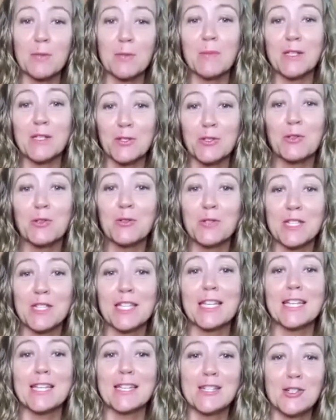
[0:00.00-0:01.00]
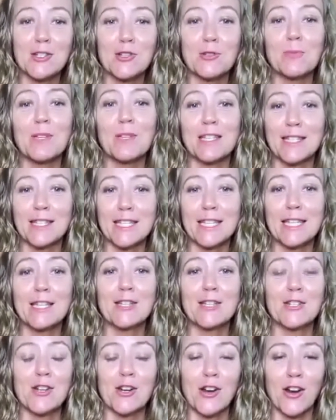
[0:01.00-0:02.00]
means to teach, to be a
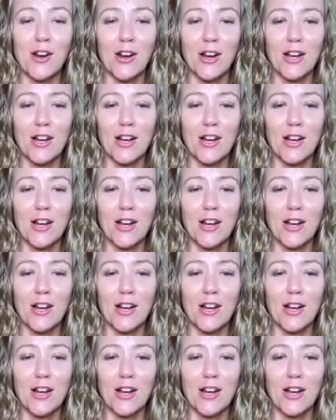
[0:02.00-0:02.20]
teacher,